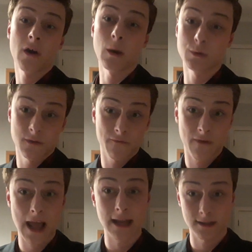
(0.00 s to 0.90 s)
was a
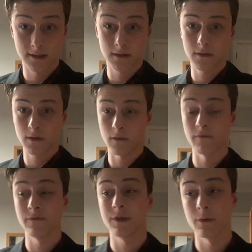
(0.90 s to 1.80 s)
fan
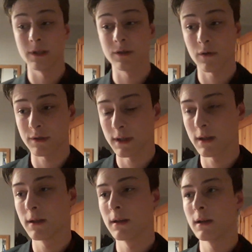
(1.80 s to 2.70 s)
of Jodie's Doctor,
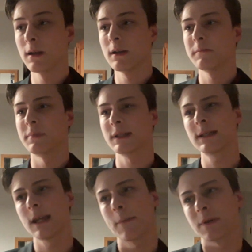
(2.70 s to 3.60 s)
but as
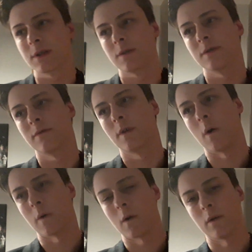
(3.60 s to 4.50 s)
the episodes have
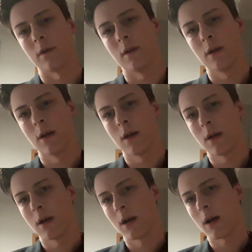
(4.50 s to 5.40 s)
gone on,
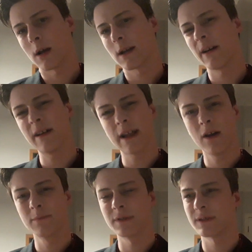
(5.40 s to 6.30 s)
I can't
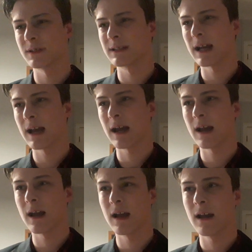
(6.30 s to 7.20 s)
help but just
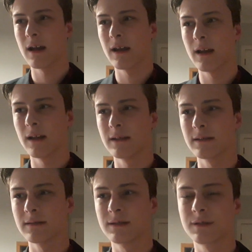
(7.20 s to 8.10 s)

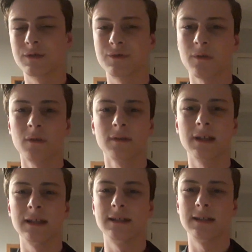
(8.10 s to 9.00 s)

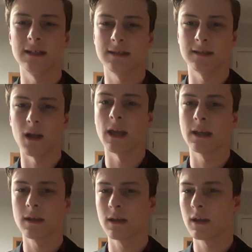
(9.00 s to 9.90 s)
strongly dislike
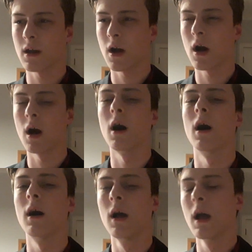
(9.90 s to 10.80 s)
her.